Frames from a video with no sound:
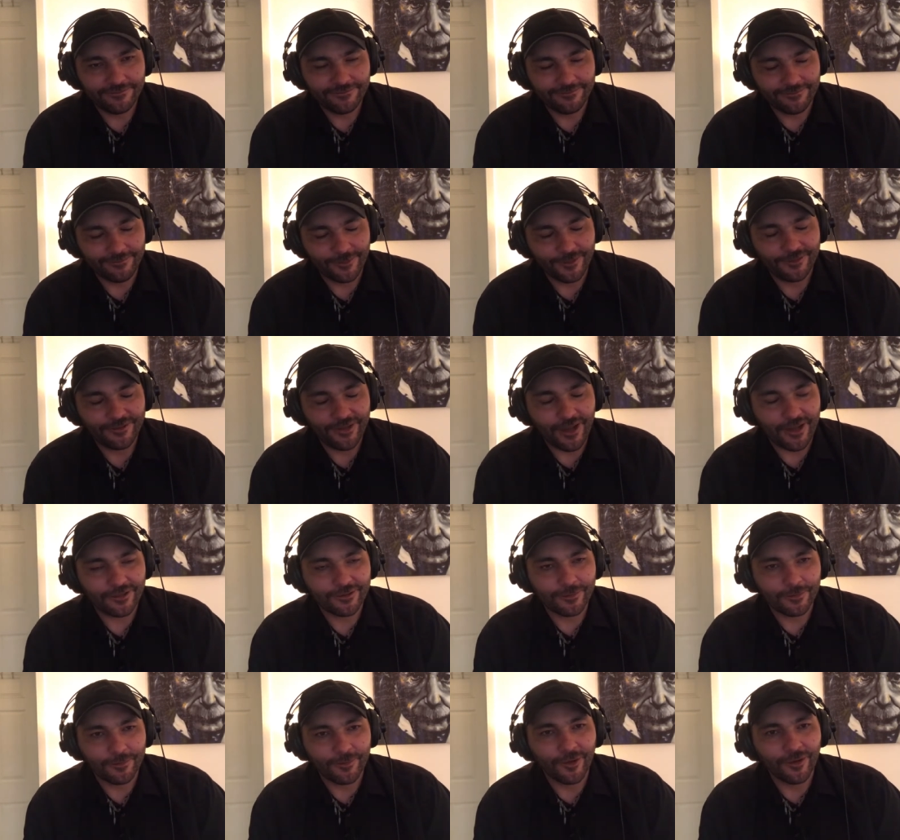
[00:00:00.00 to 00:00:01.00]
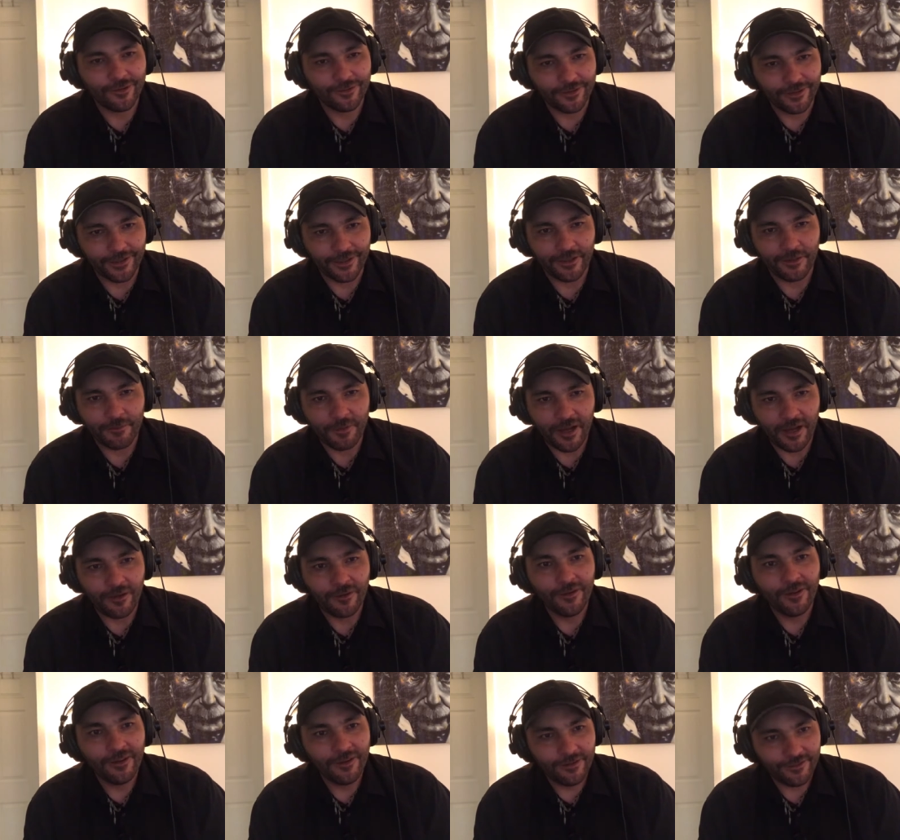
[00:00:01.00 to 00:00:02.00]
And we talked earlier about
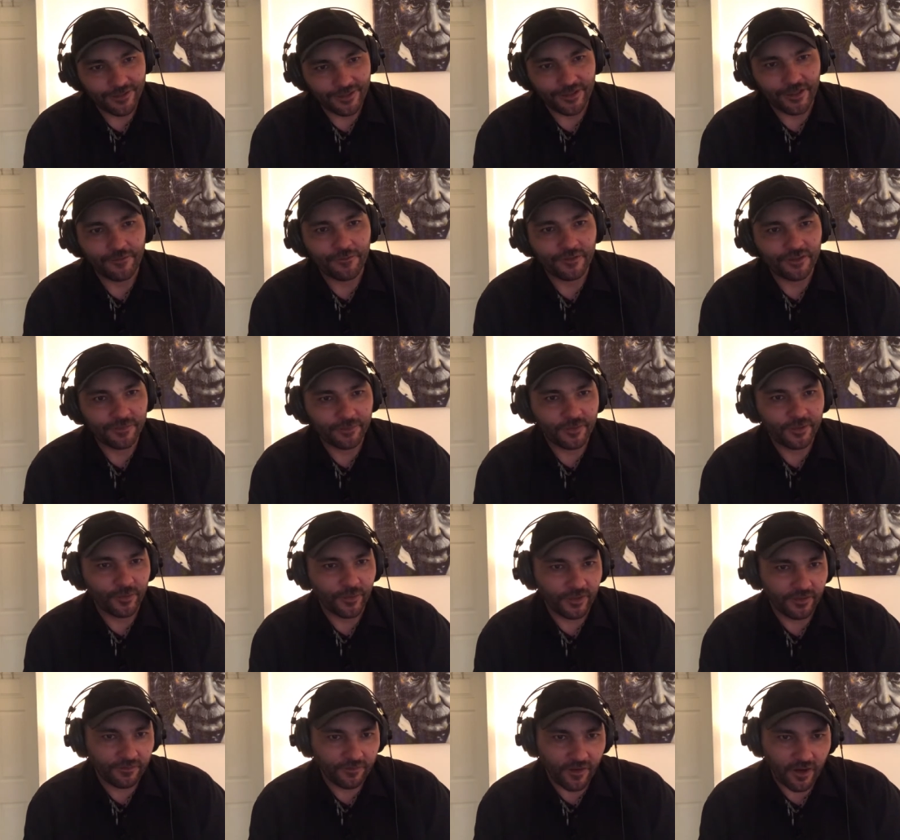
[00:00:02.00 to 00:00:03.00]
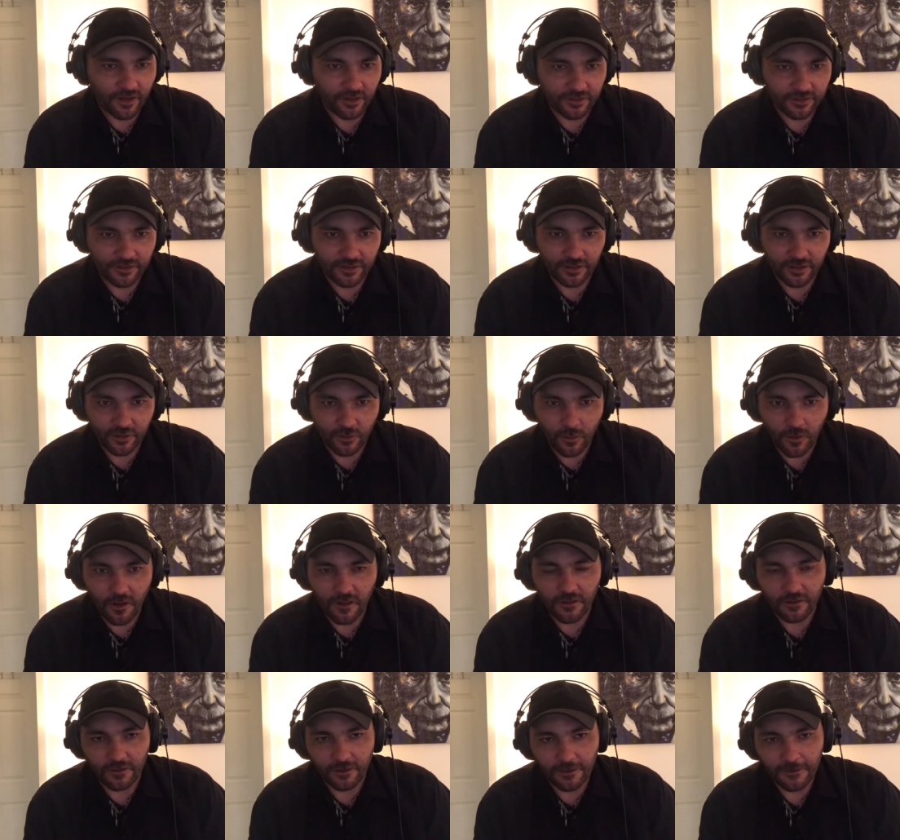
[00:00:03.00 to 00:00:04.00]
the difference between fairness and
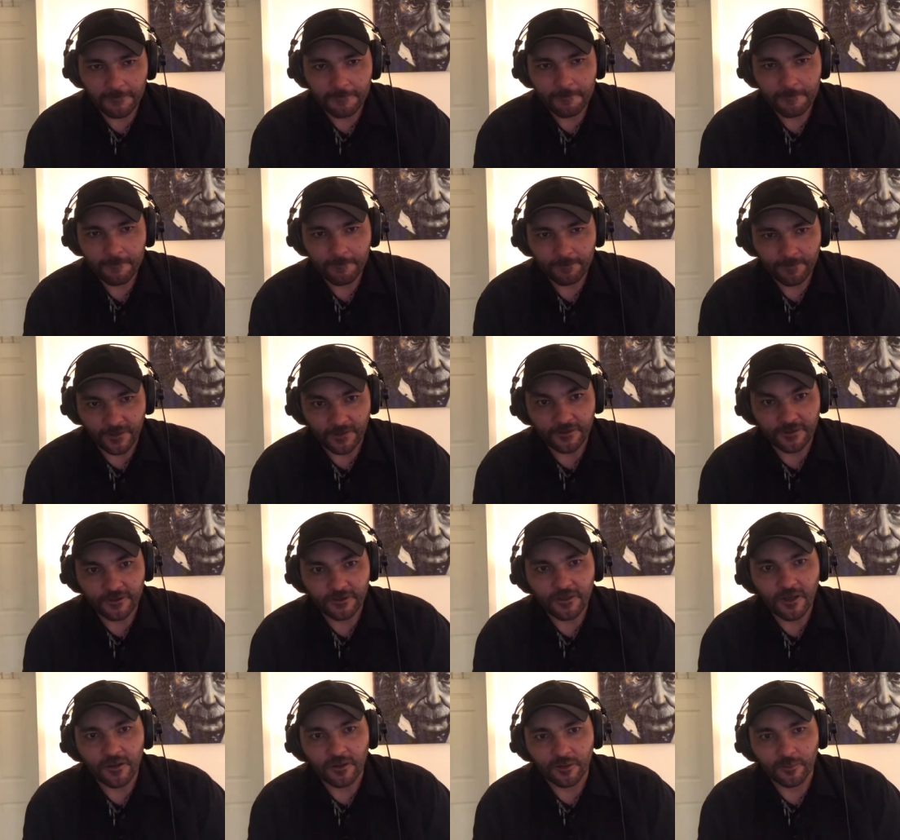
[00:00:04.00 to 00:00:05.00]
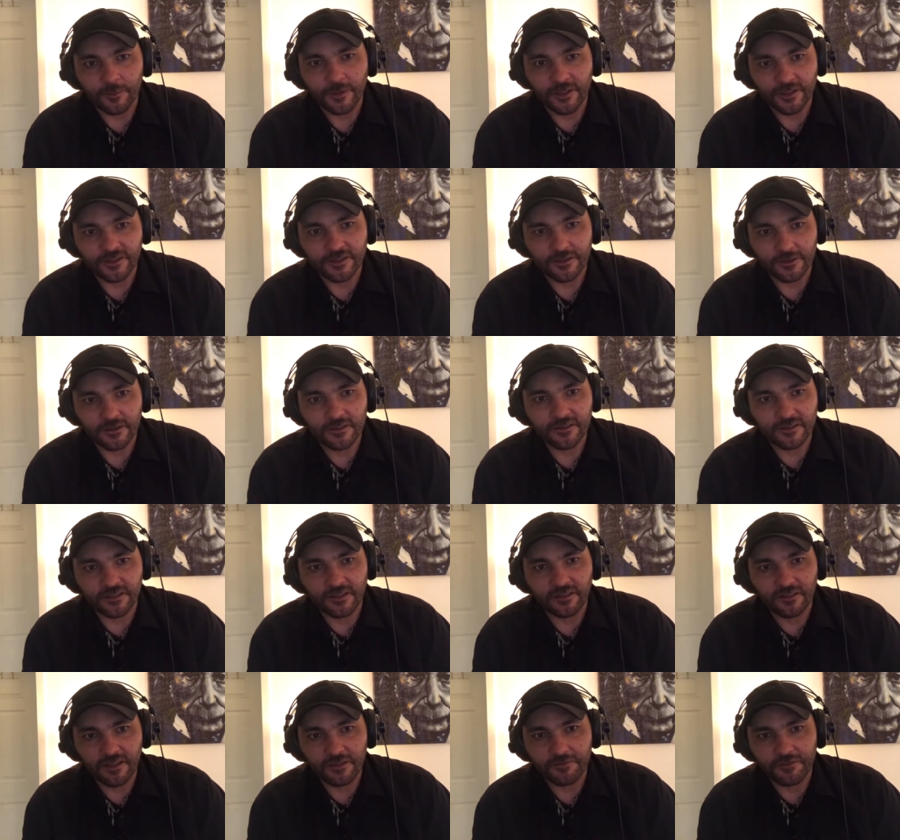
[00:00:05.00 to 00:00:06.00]
equality. It's subtle, but it's
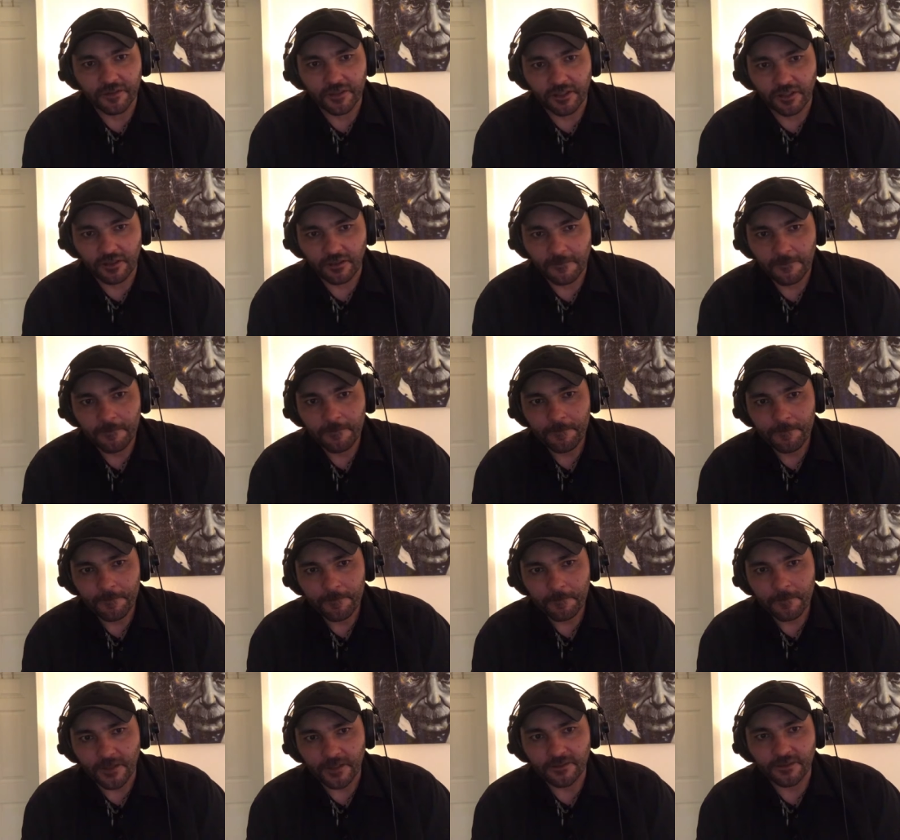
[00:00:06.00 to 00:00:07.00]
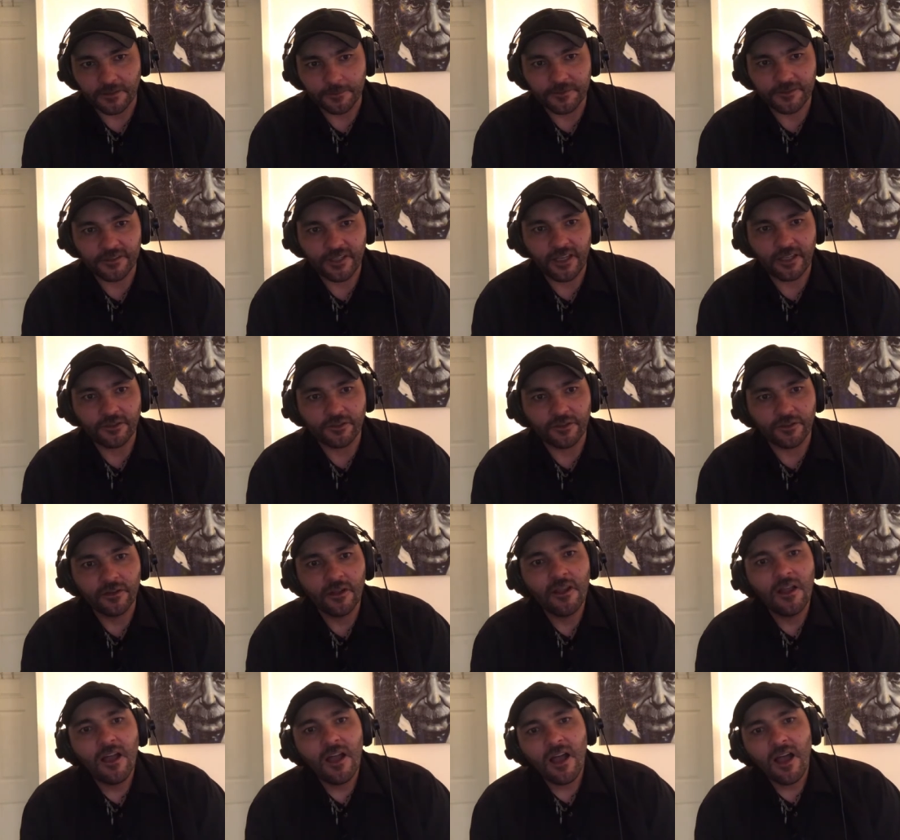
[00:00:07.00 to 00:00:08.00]
significant. It's substantial.
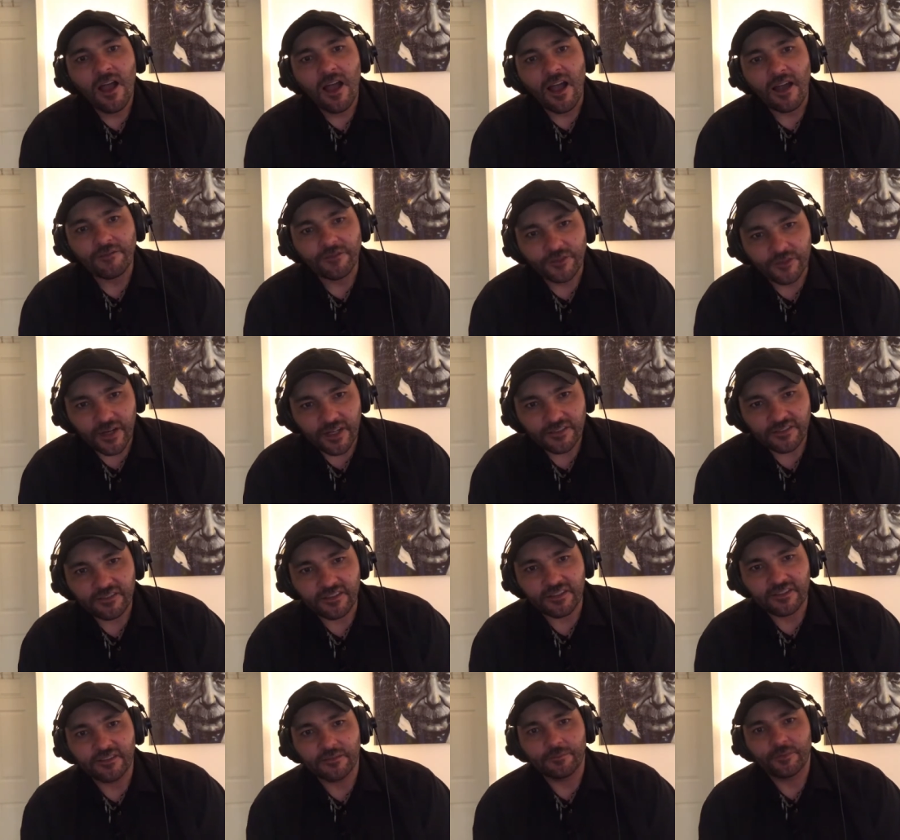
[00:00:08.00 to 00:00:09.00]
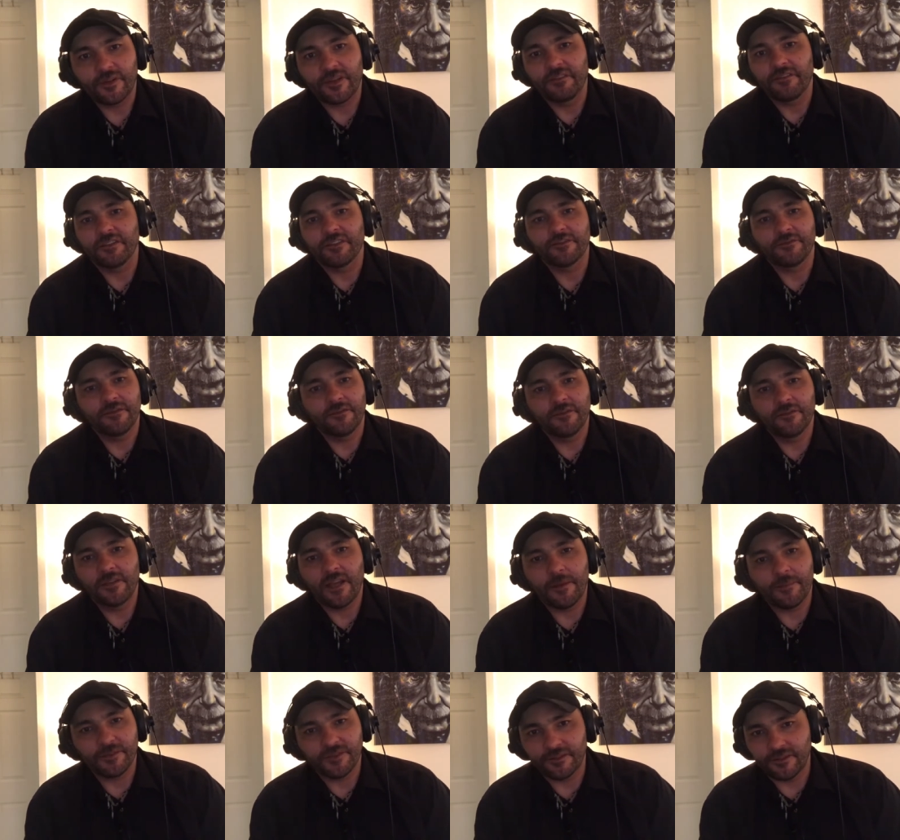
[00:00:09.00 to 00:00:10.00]
I've addressed this in previous
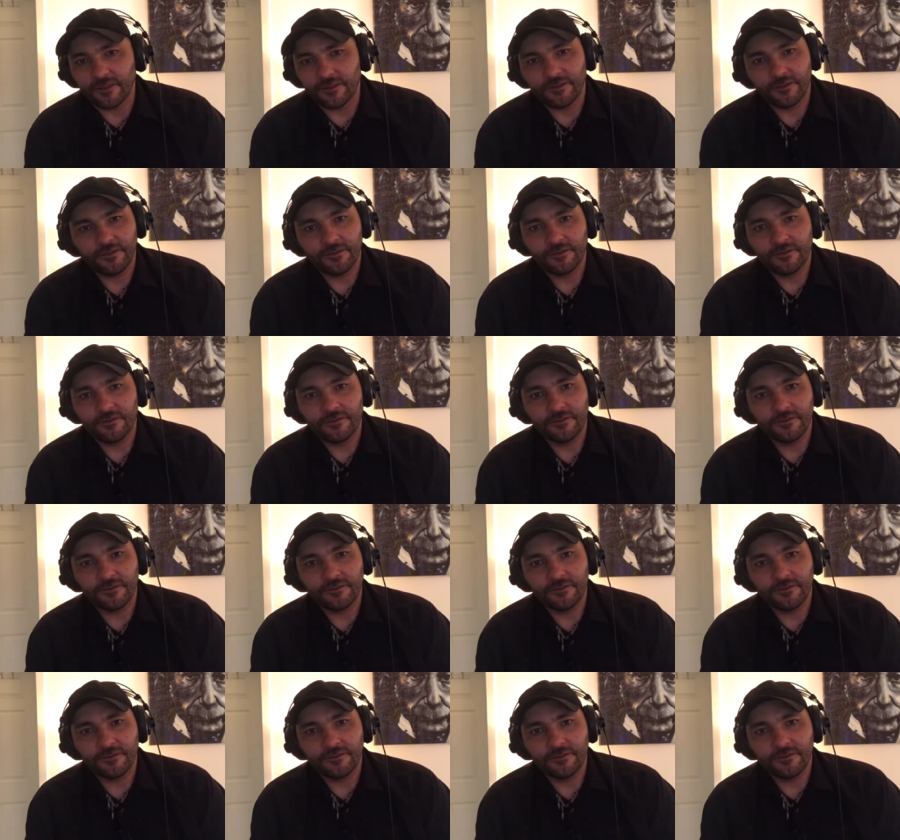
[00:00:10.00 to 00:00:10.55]
episodes.